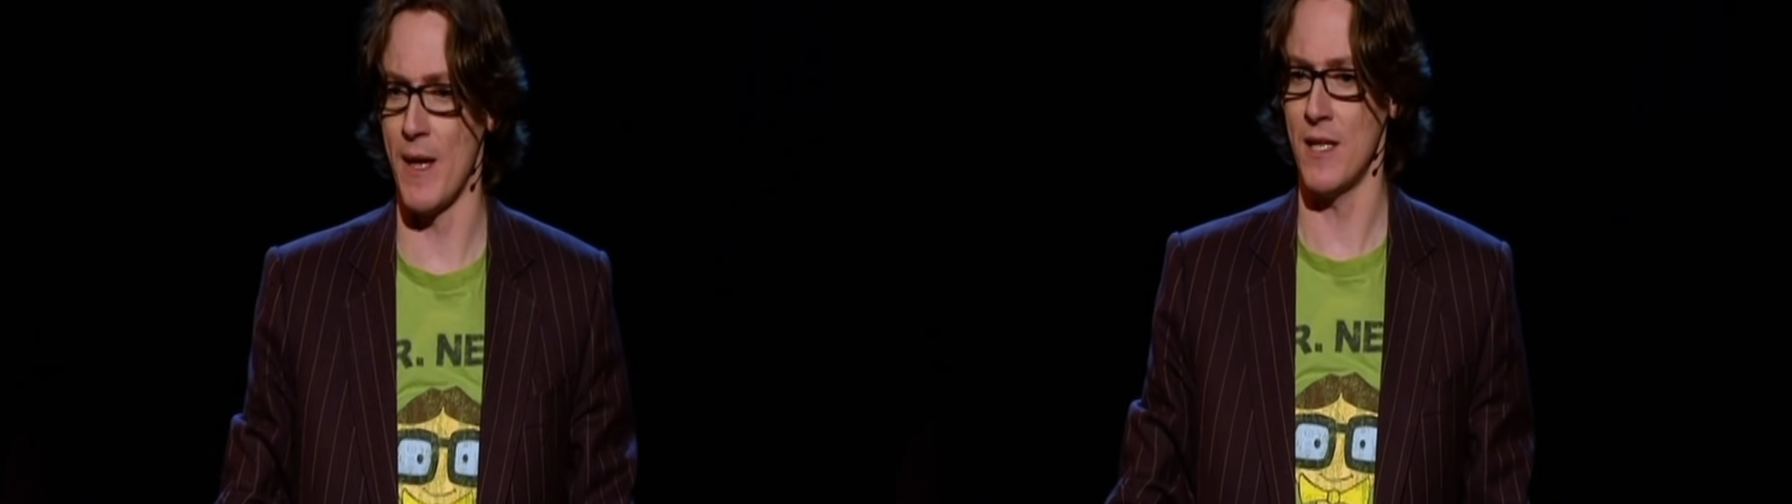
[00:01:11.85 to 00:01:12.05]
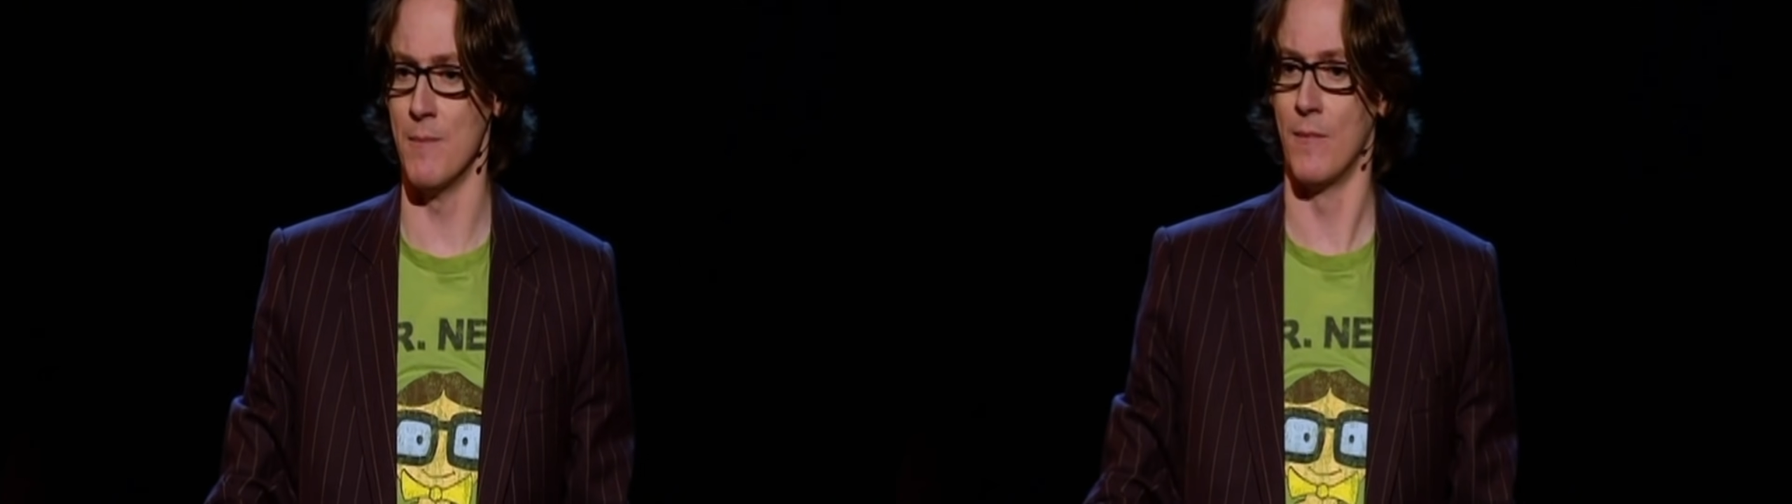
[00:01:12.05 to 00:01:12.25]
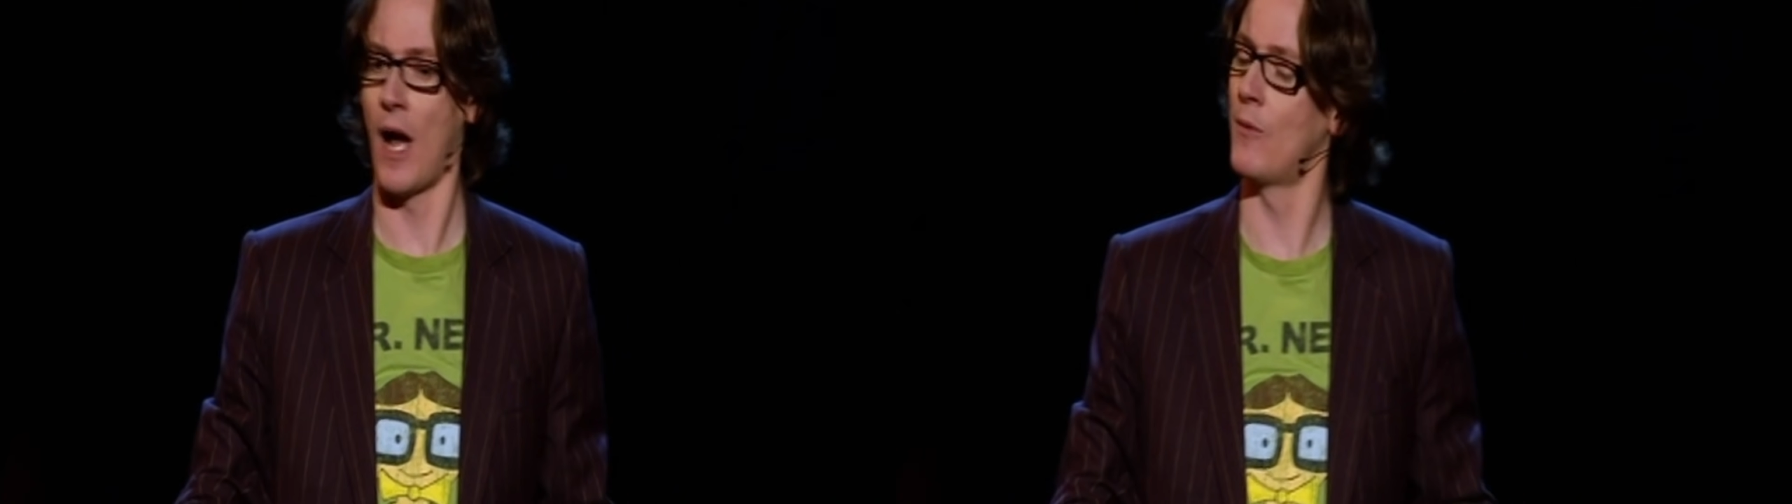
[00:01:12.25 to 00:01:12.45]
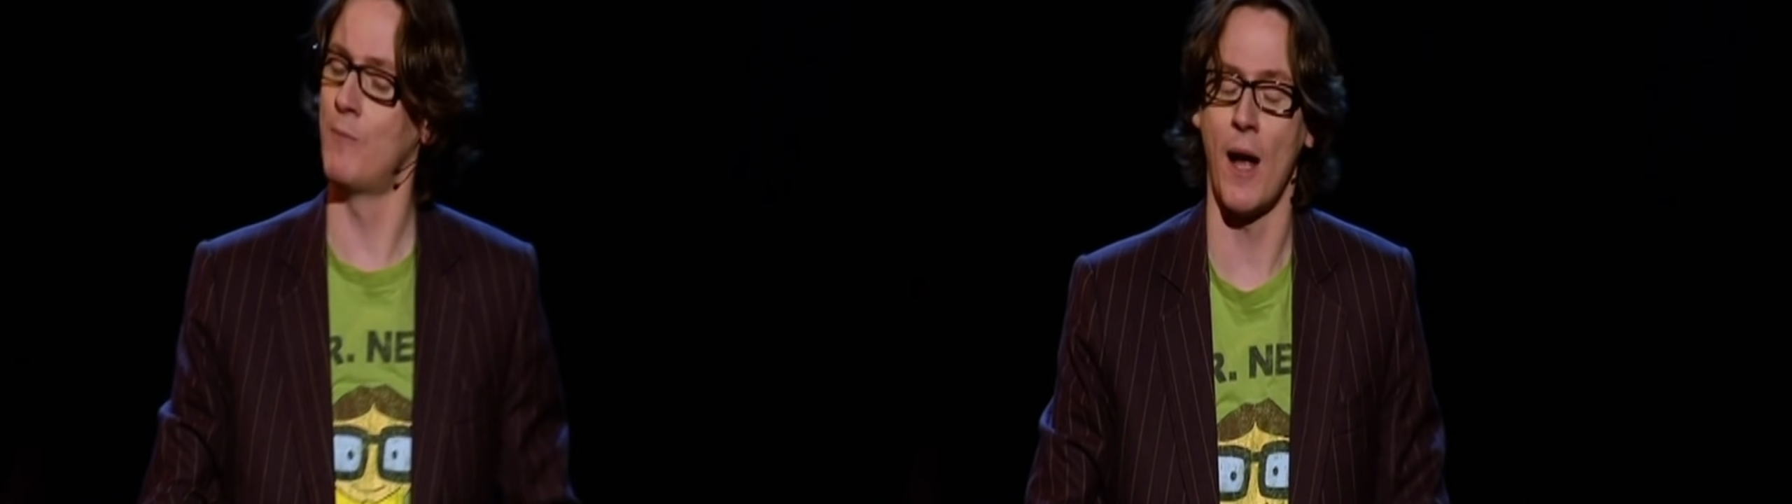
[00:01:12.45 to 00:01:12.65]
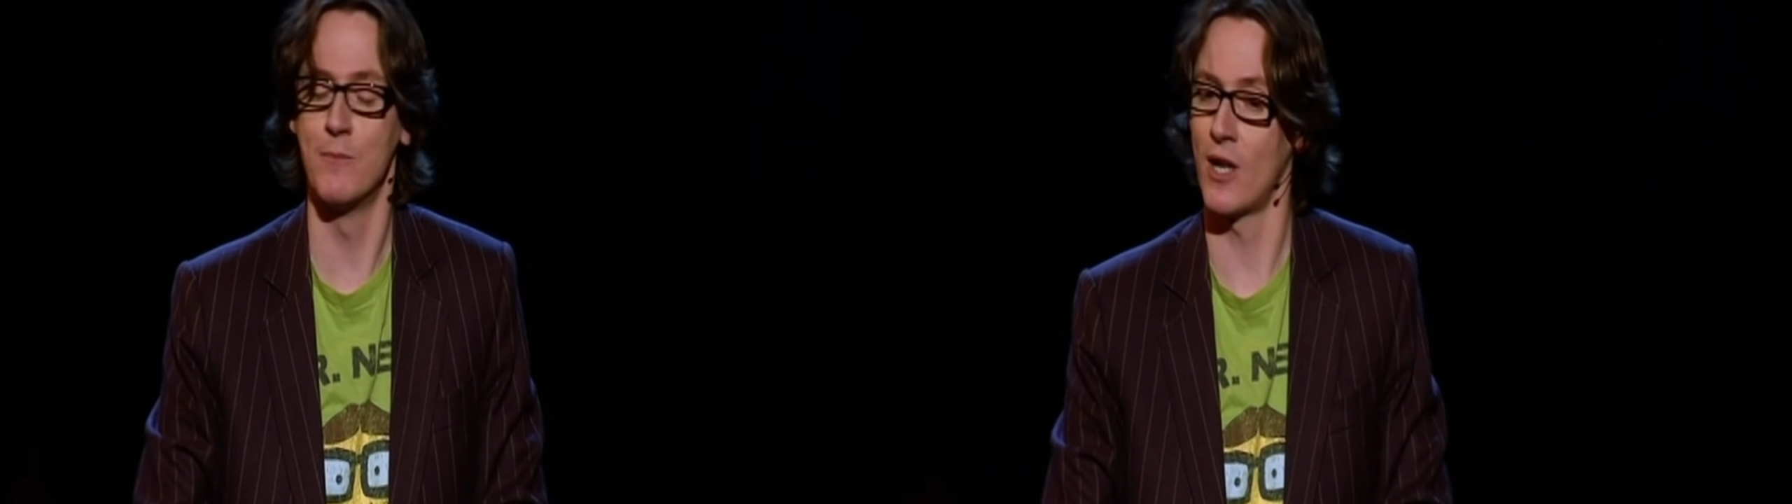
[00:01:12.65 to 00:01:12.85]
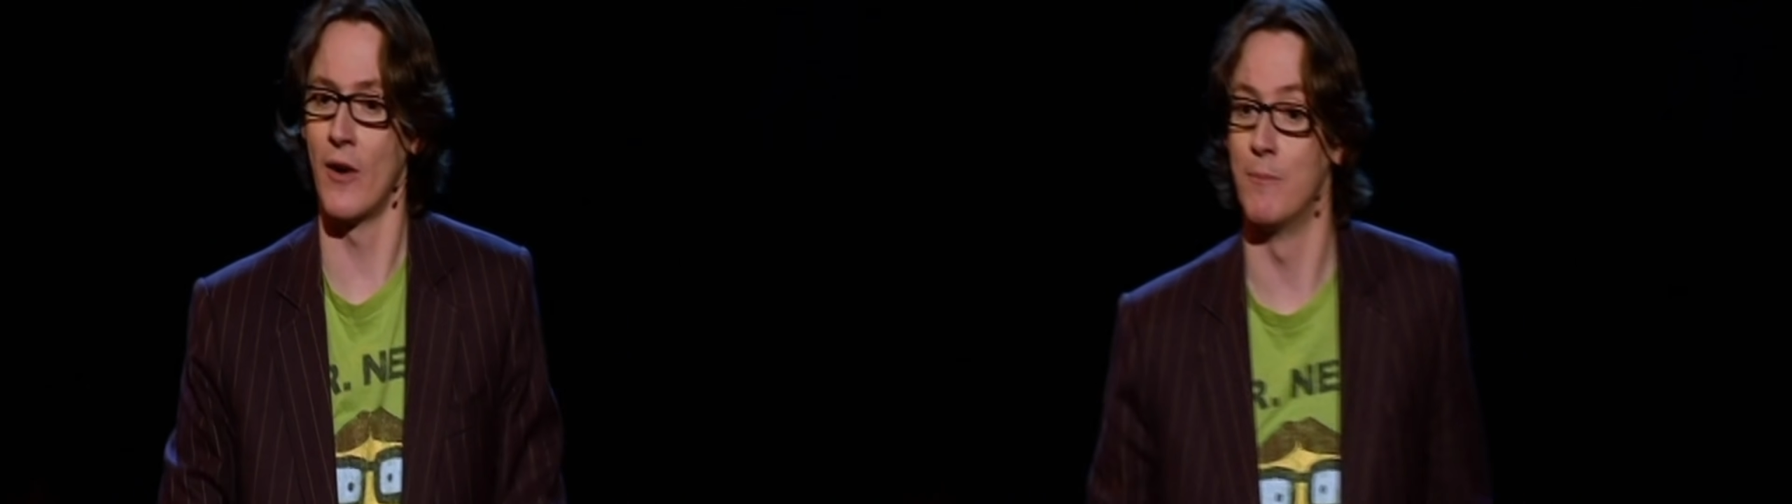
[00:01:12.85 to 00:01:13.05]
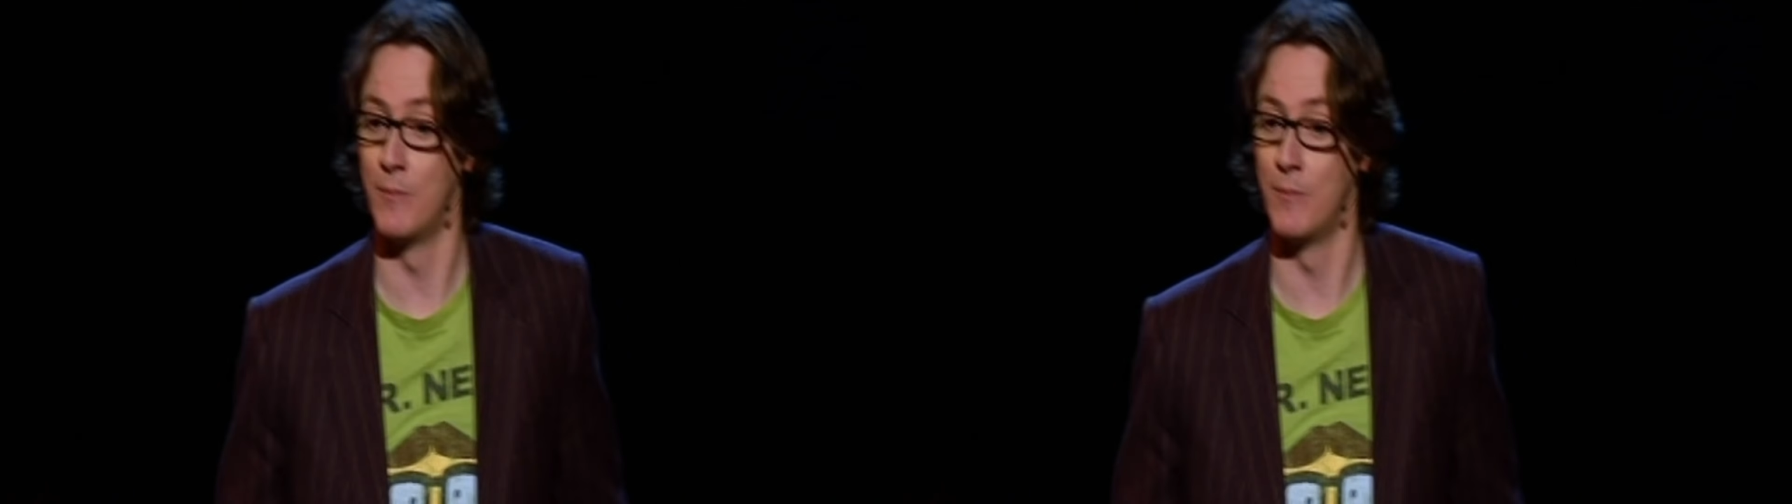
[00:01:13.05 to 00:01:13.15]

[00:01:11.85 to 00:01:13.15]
met him. I, am sorry,